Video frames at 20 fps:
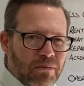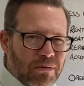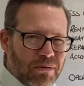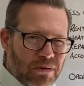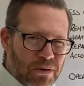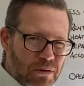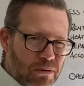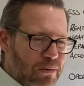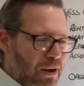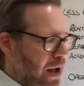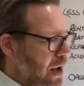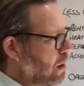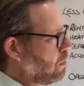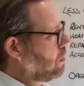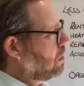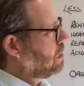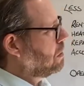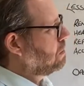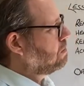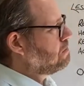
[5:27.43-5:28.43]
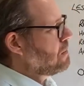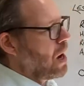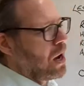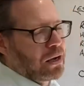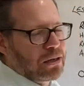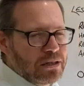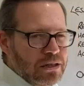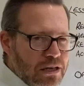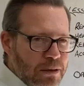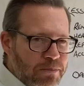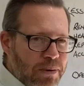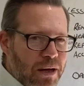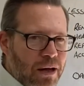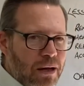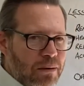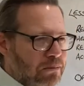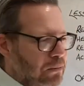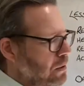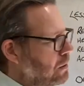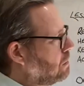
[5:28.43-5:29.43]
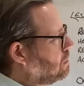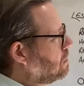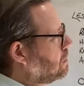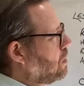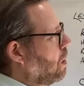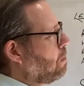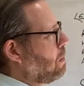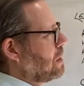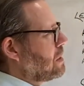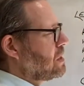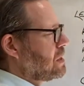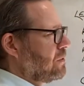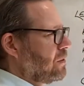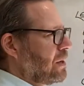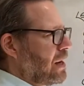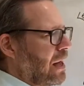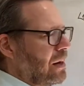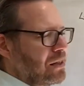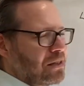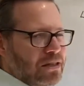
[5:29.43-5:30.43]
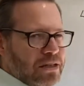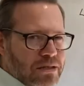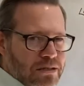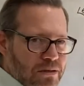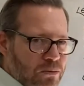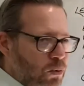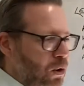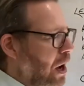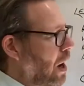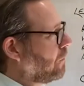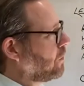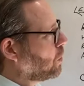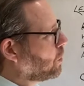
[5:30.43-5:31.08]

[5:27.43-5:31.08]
Through our marketing department, competitive analysis and what have